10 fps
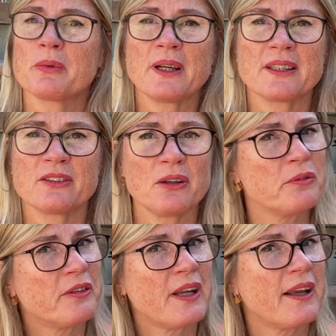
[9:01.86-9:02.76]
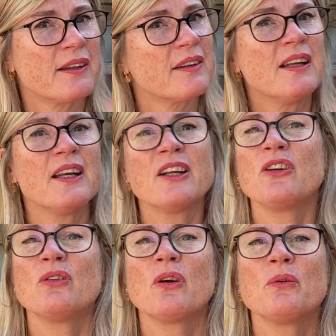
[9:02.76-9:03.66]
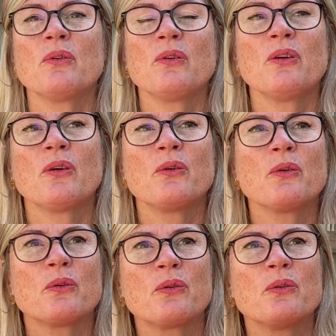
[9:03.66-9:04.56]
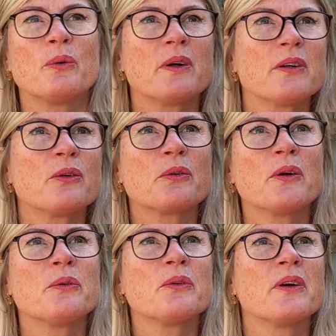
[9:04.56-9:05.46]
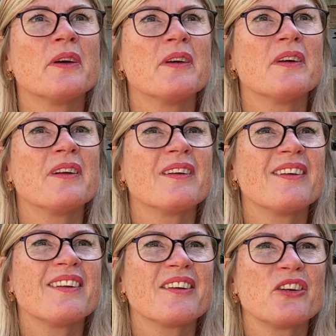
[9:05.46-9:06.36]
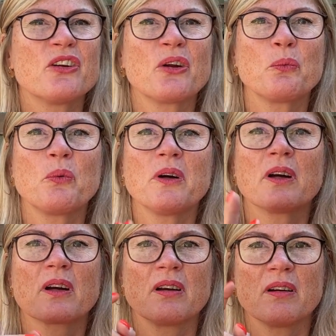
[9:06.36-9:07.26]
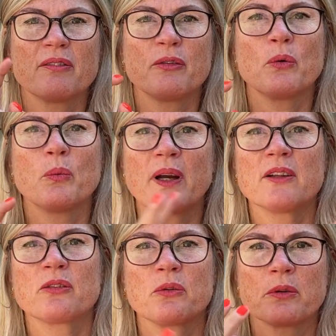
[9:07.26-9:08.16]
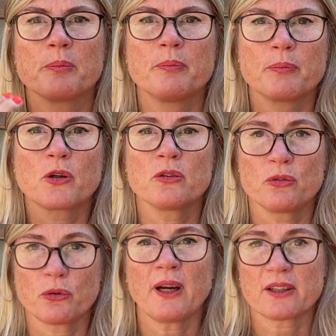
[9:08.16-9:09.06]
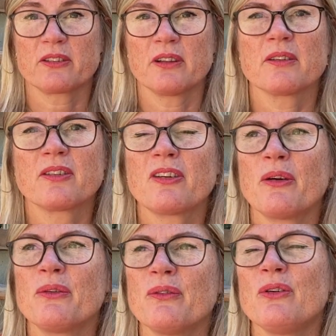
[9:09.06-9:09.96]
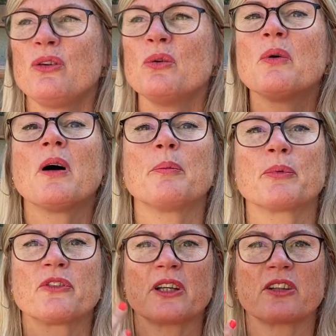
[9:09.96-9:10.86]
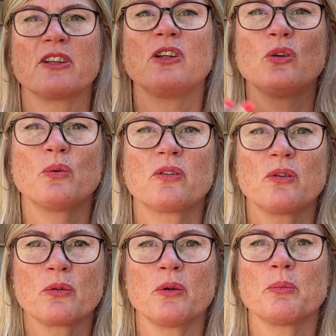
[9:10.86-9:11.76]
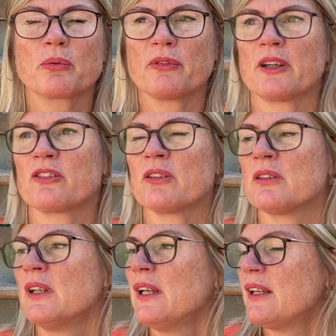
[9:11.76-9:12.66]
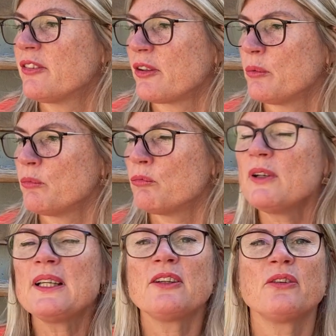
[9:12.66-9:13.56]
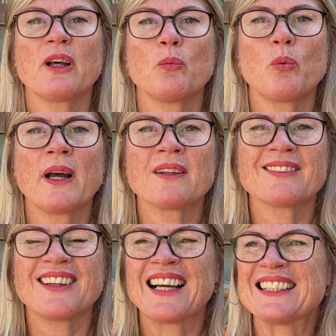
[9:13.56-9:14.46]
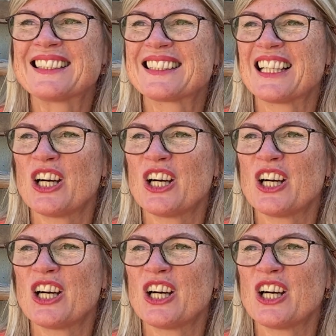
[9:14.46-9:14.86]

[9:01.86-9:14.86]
brand. Don't forget, you don't, you are your own, you don't work for Wales, you're a contractor, so you are projecting you as your own professional. So really do that well, and